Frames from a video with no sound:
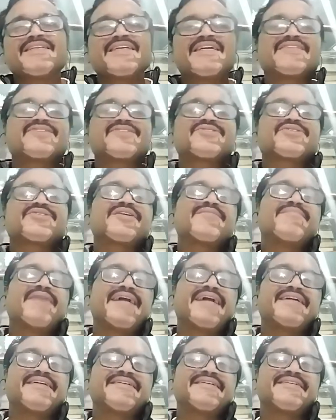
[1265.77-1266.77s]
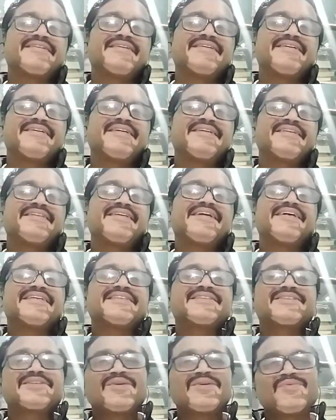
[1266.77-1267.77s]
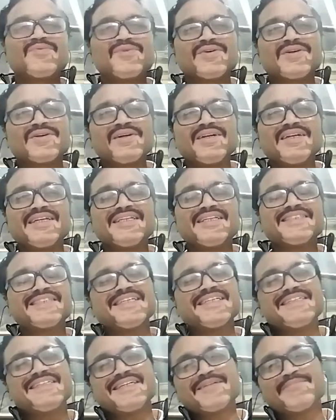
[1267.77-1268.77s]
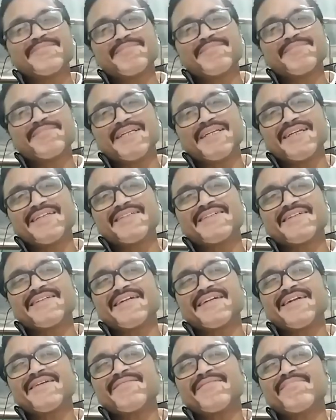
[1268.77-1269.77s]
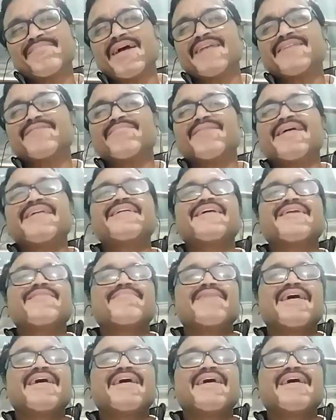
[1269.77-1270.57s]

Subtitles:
the astral matter. The astral world is interpenetrated by the mental